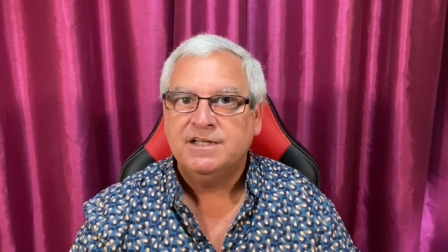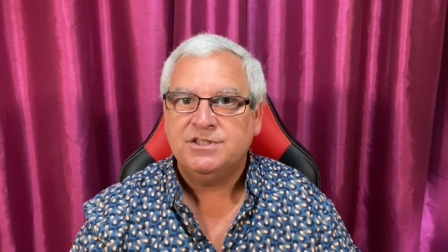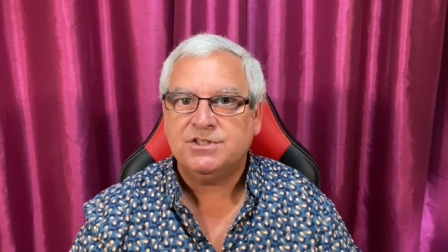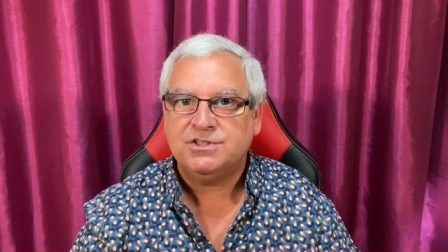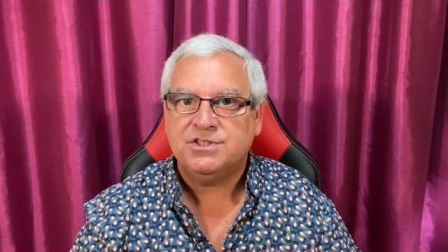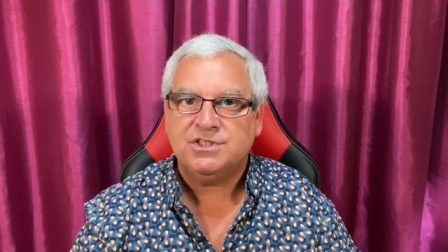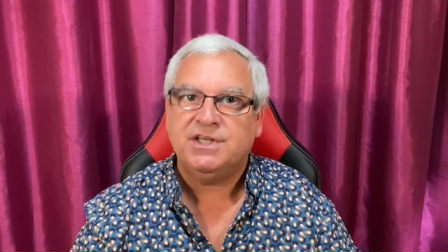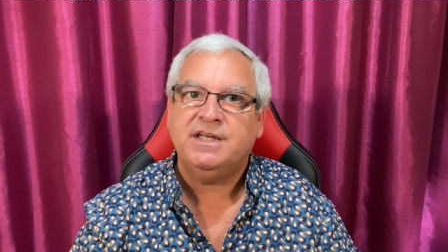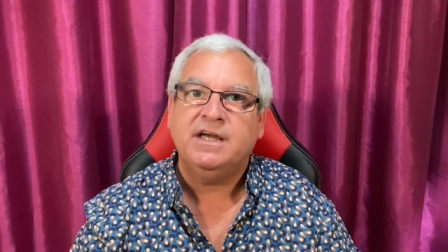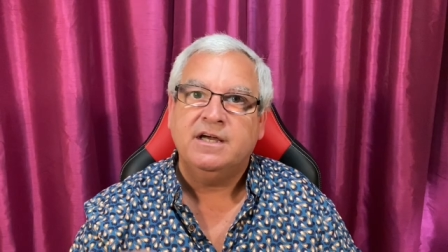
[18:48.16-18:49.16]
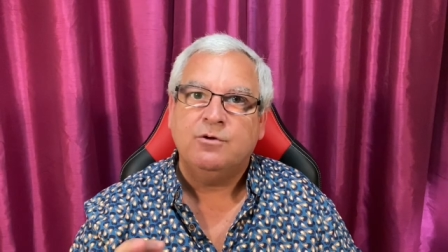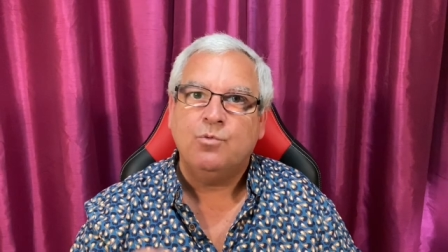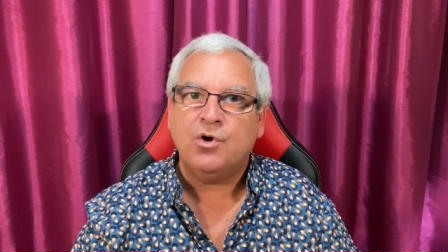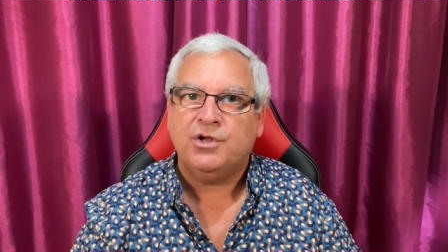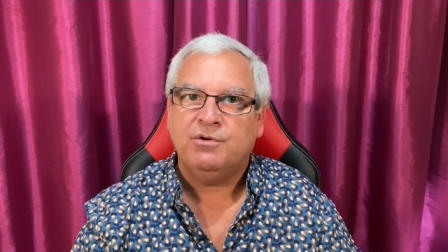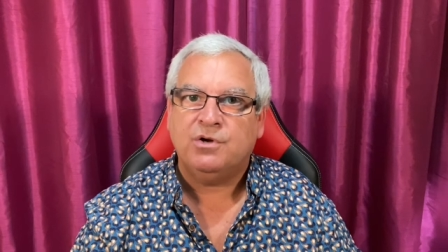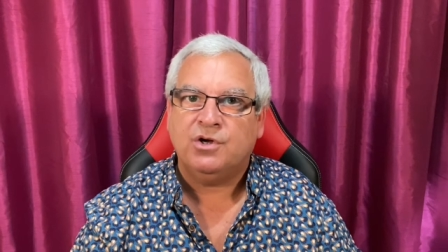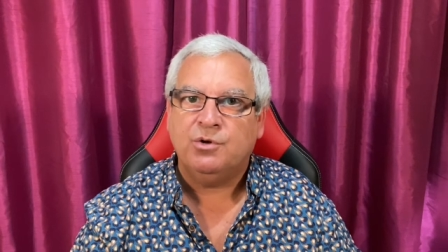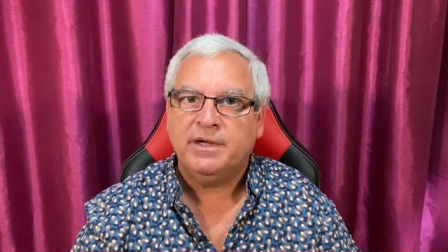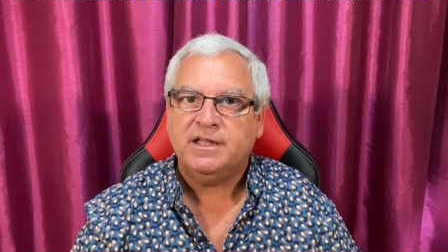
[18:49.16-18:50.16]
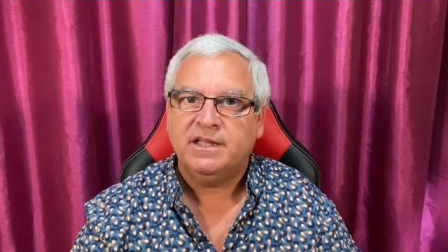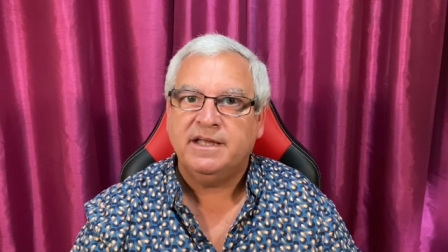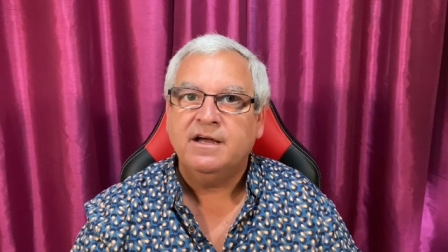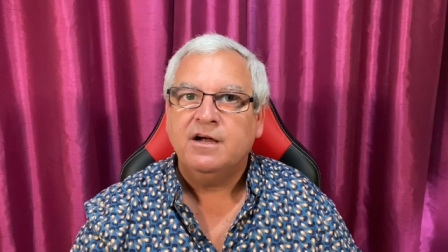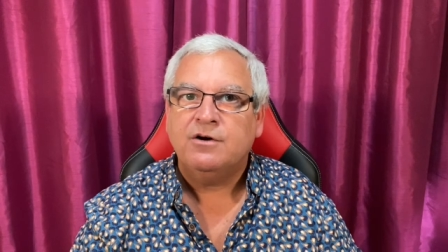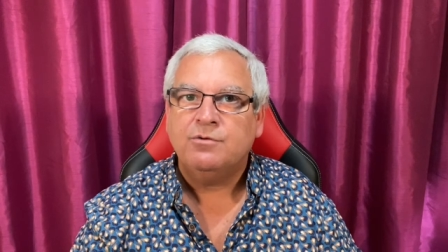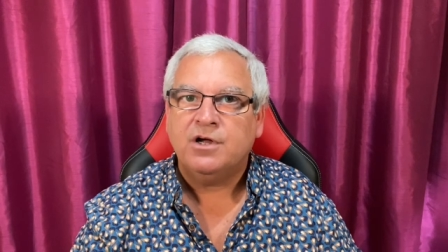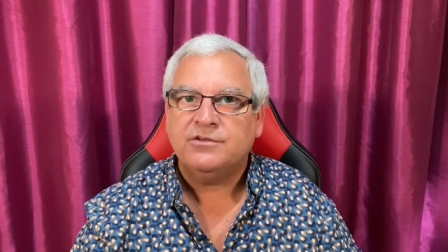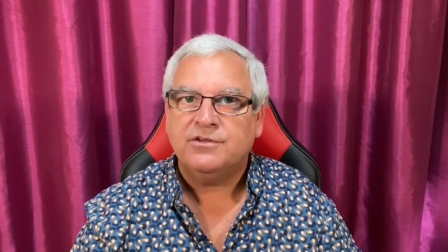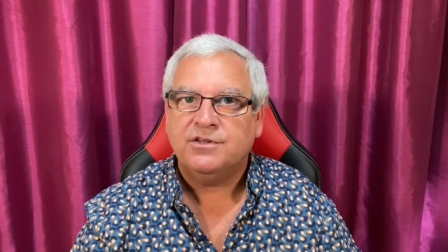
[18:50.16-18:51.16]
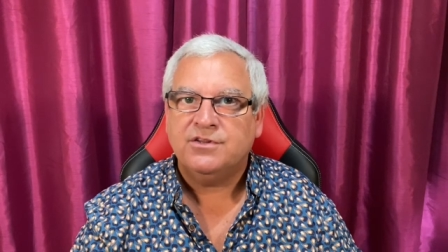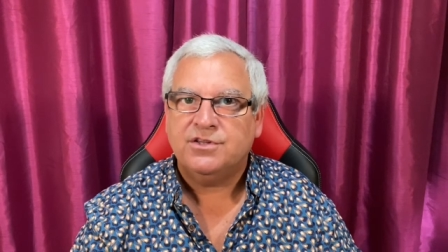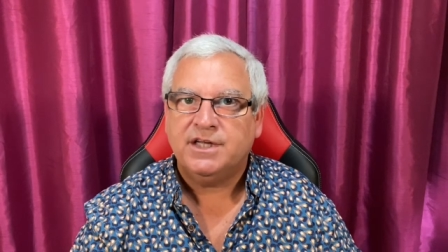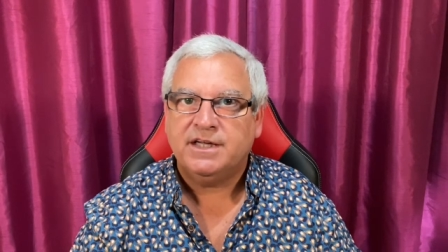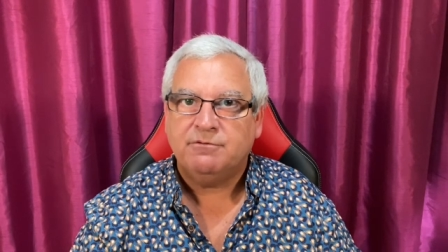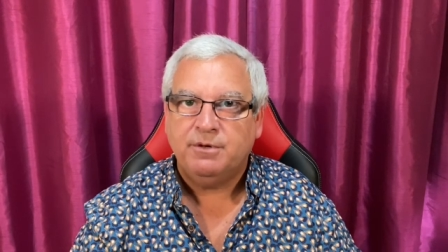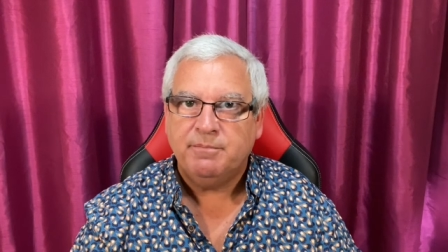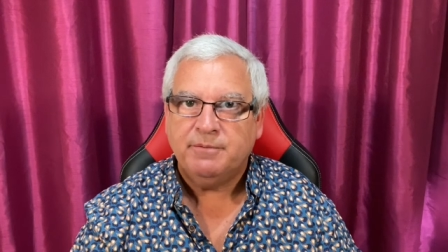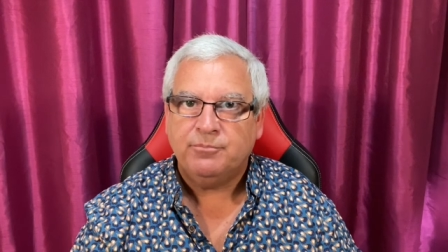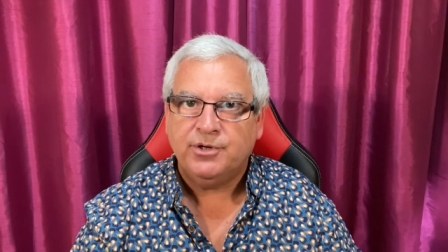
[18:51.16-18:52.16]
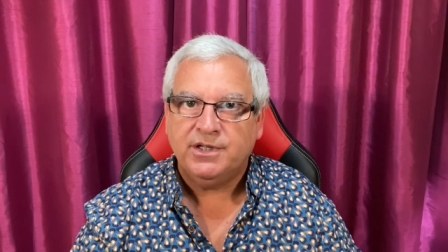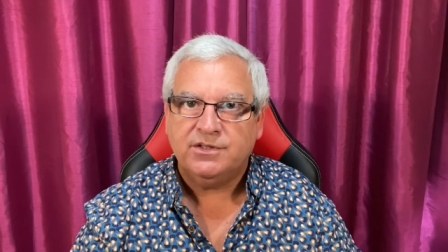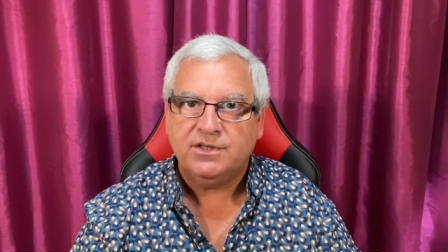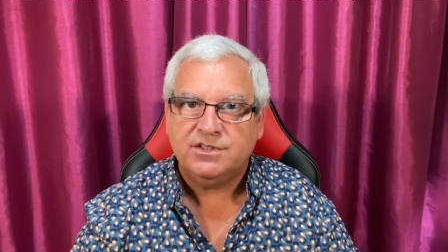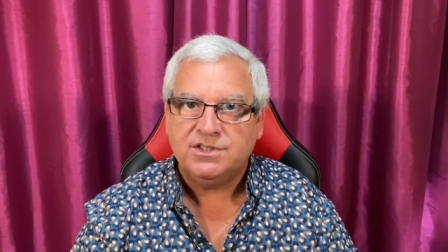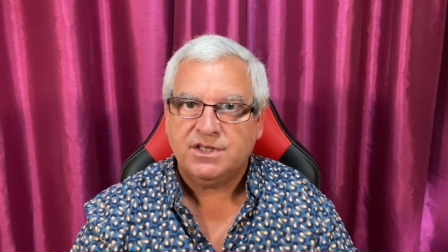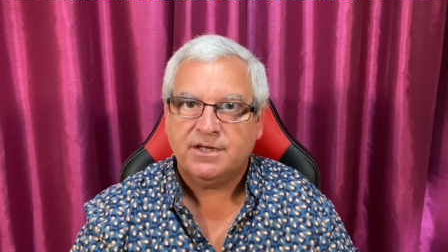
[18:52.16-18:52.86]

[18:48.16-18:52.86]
just to see what you're on quickly, rather than remembering that